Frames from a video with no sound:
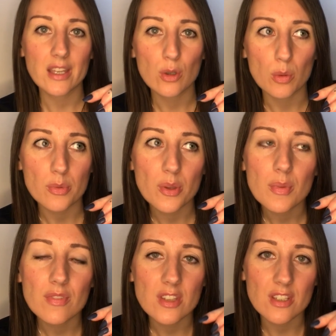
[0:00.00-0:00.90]
I hope some
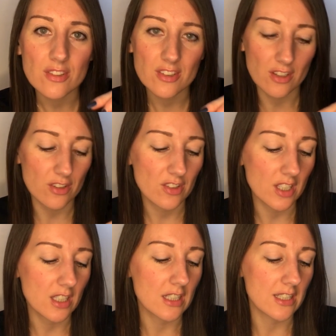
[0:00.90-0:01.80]
of these are
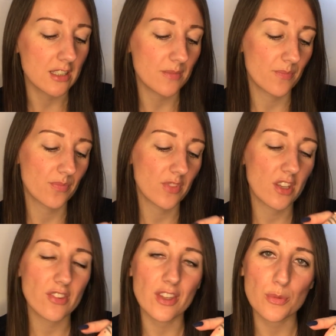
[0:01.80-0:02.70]
tingly,
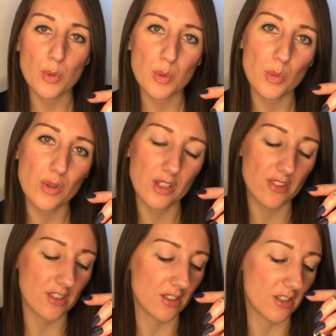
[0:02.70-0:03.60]
because that's what we want,
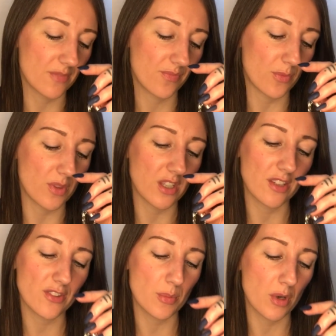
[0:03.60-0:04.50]
isn't it? With
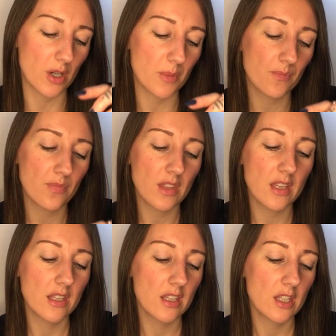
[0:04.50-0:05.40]
ASMR.
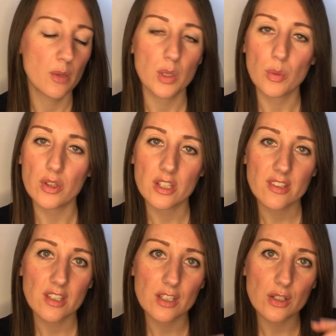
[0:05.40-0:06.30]
We want the
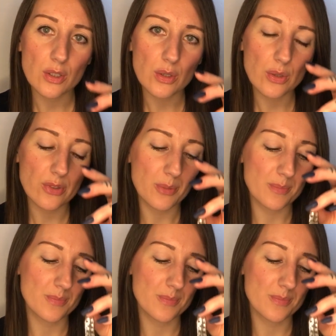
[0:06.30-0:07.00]
tingles.